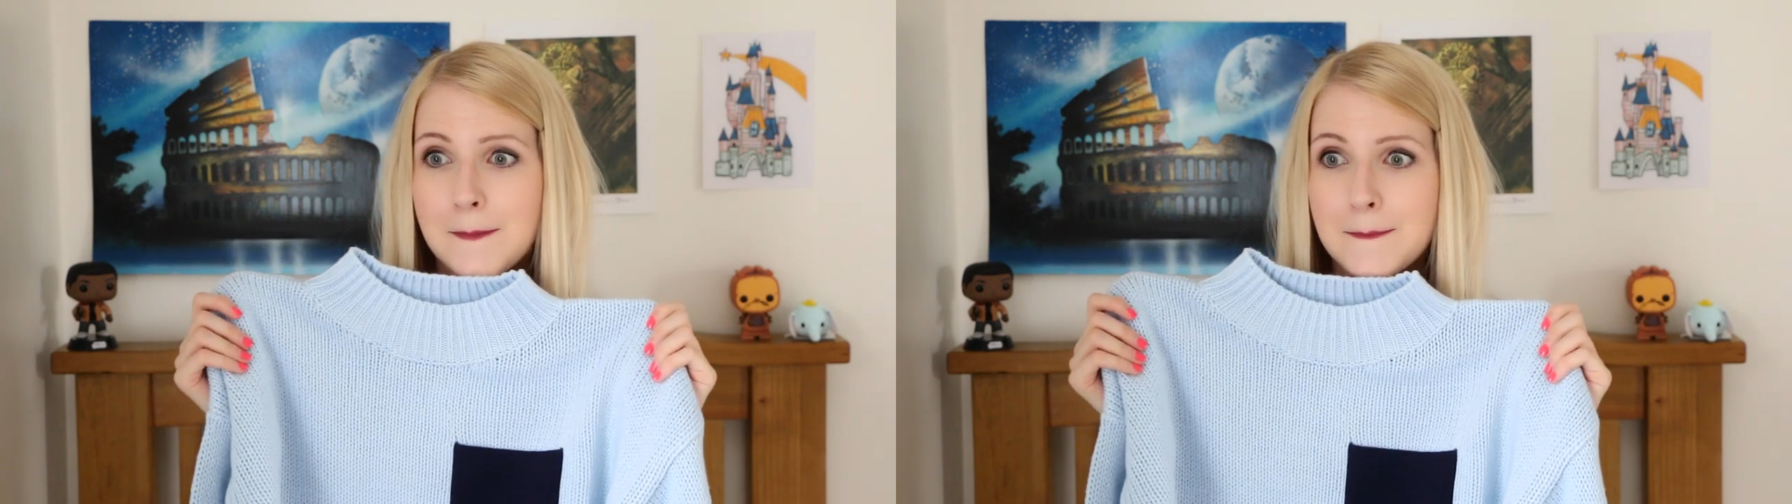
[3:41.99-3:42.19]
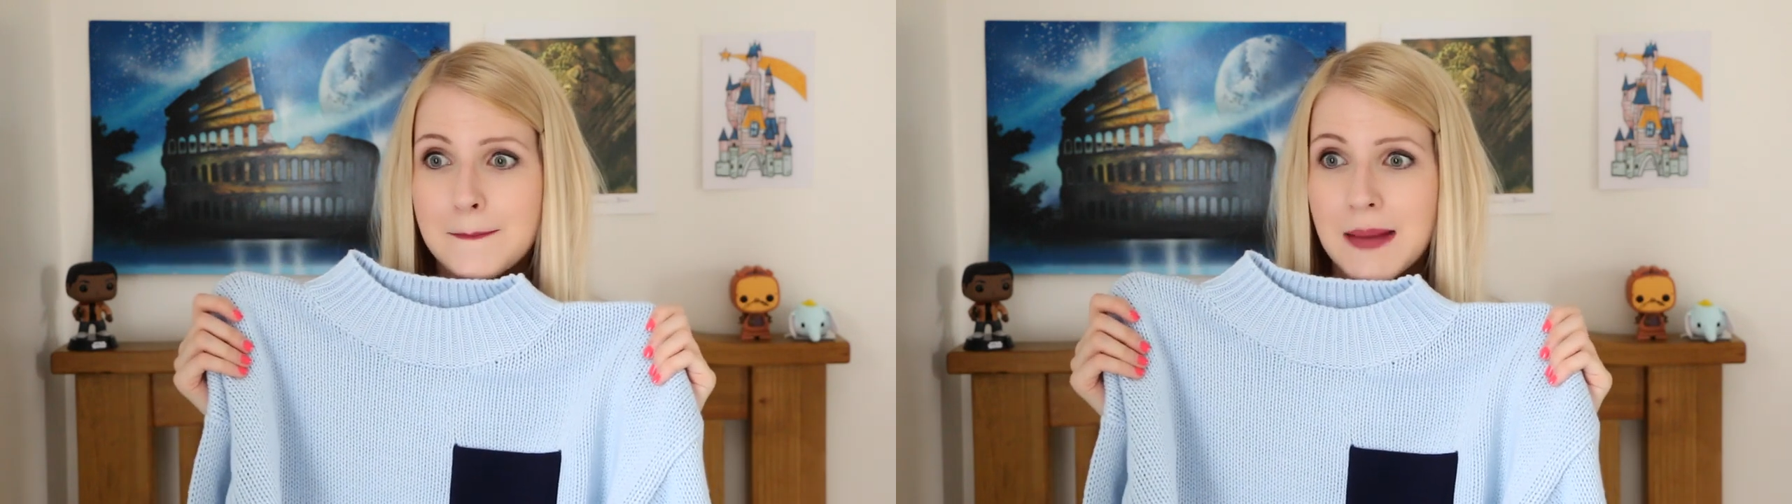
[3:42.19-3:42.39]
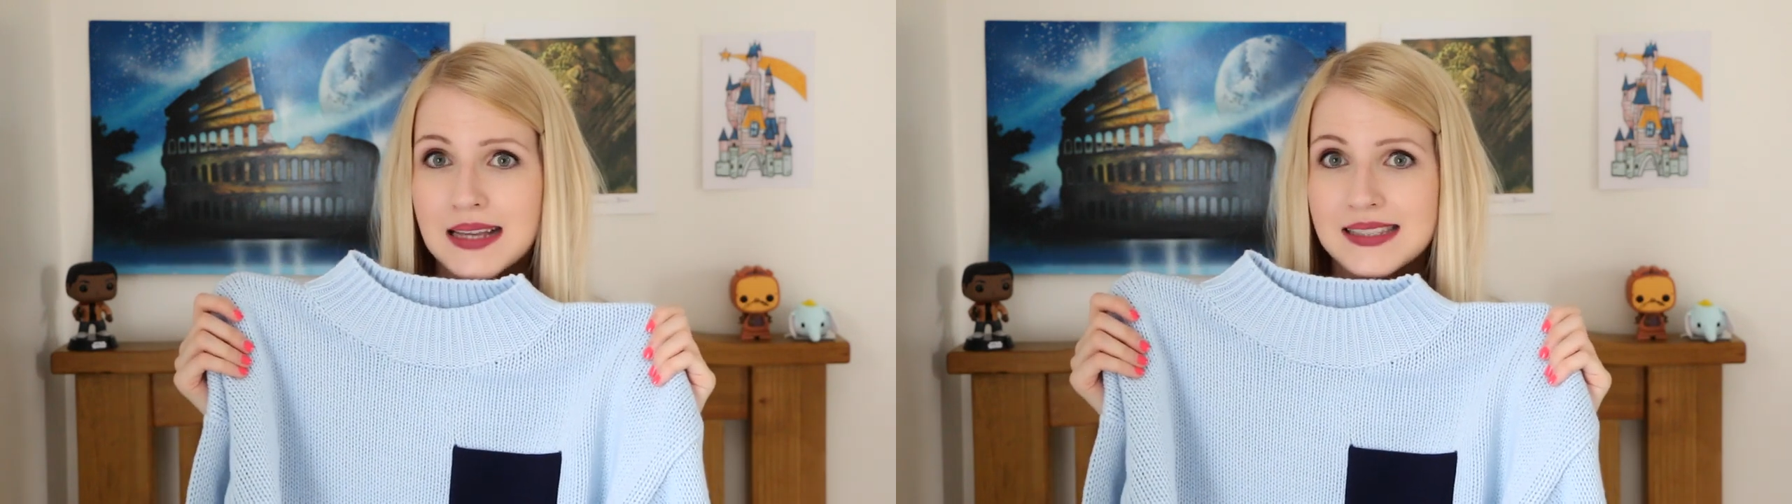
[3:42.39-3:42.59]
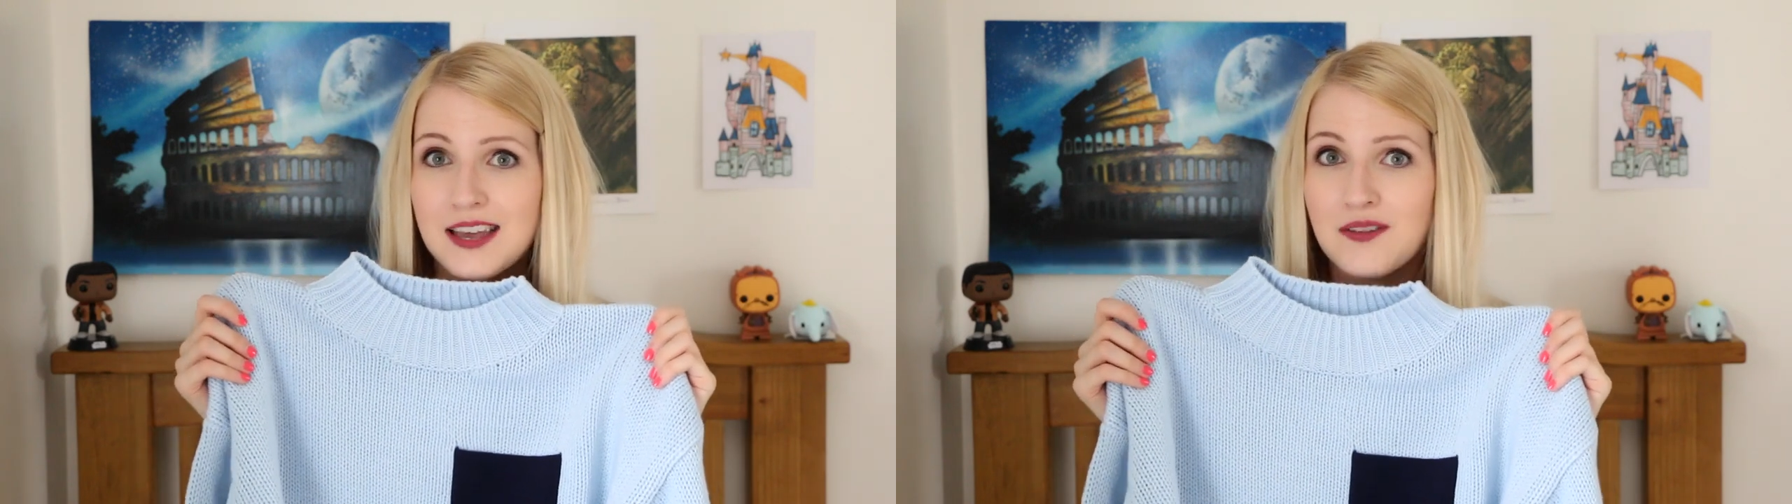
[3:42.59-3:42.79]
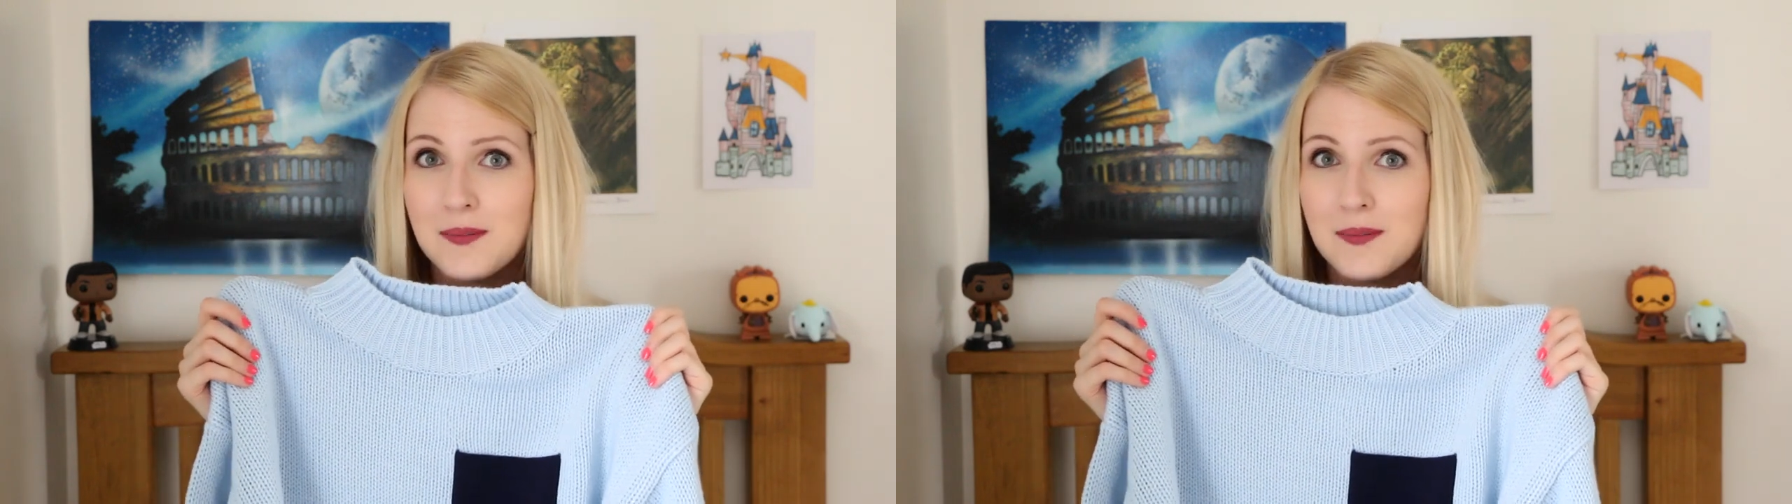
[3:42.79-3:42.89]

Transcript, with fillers: massive